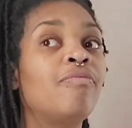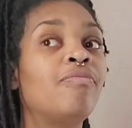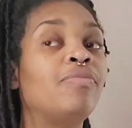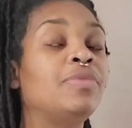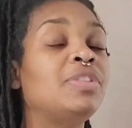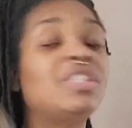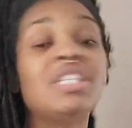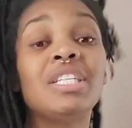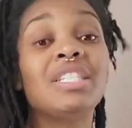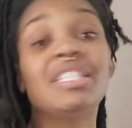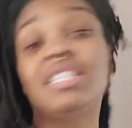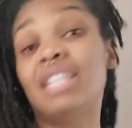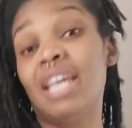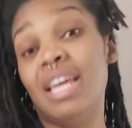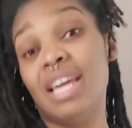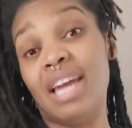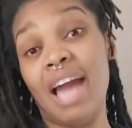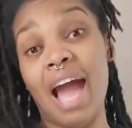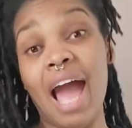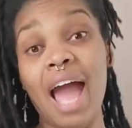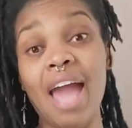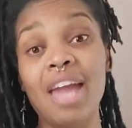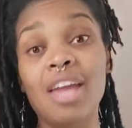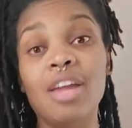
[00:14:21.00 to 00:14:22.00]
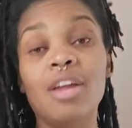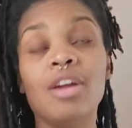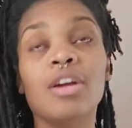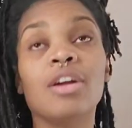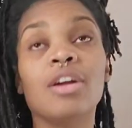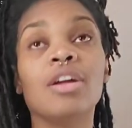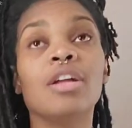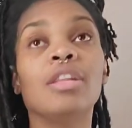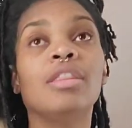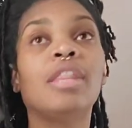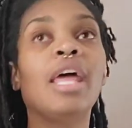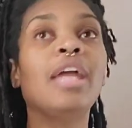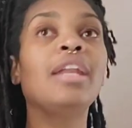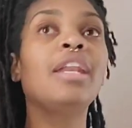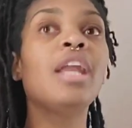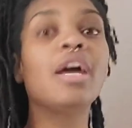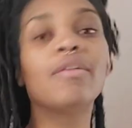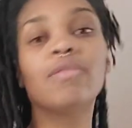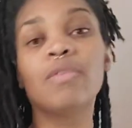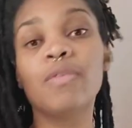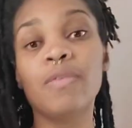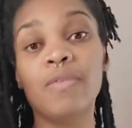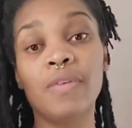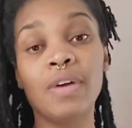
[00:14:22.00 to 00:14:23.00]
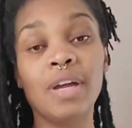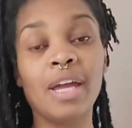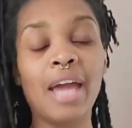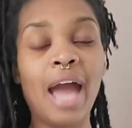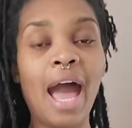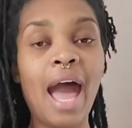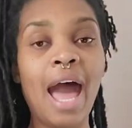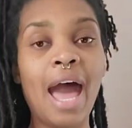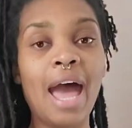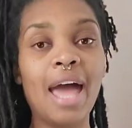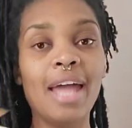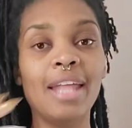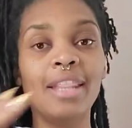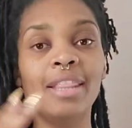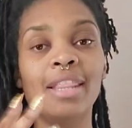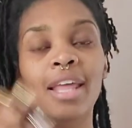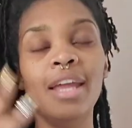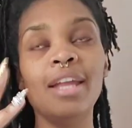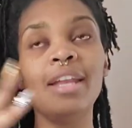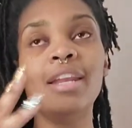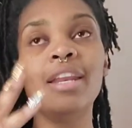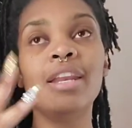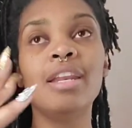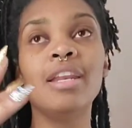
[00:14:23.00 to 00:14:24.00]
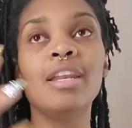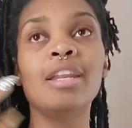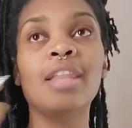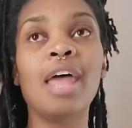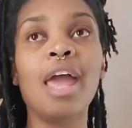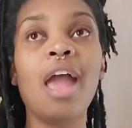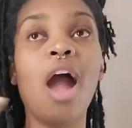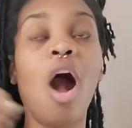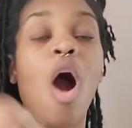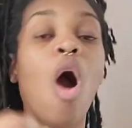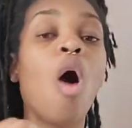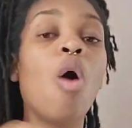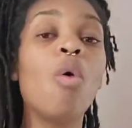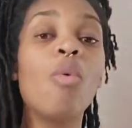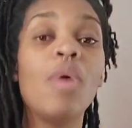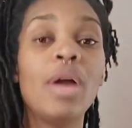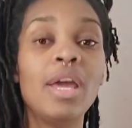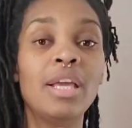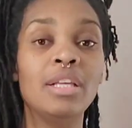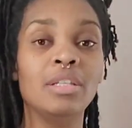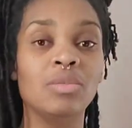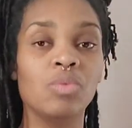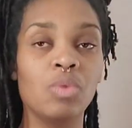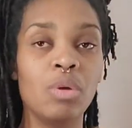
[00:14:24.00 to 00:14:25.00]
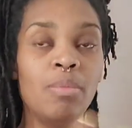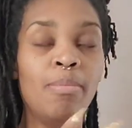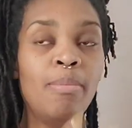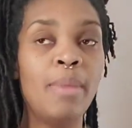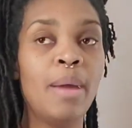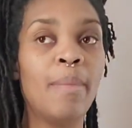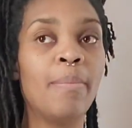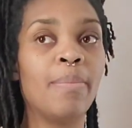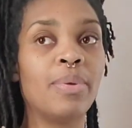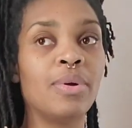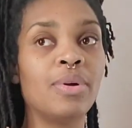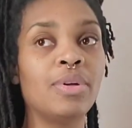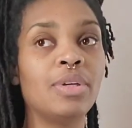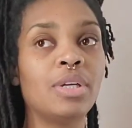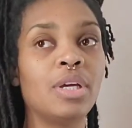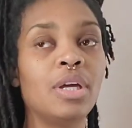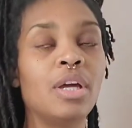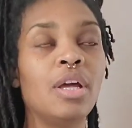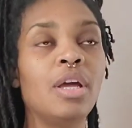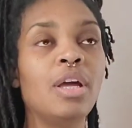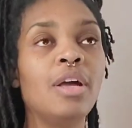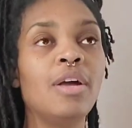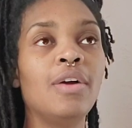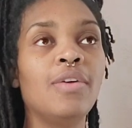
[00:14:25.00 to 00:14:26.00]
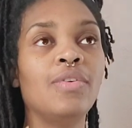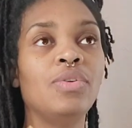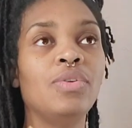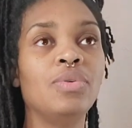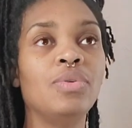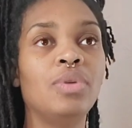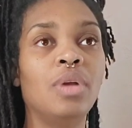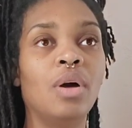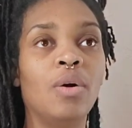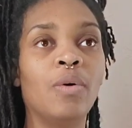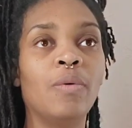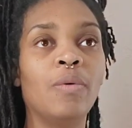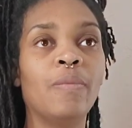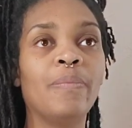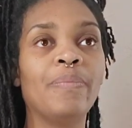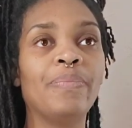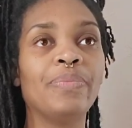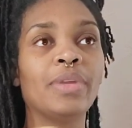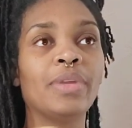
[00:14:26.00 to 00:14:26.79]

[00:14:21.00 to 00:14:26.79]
since they got here. They never forgot. They always remembered, and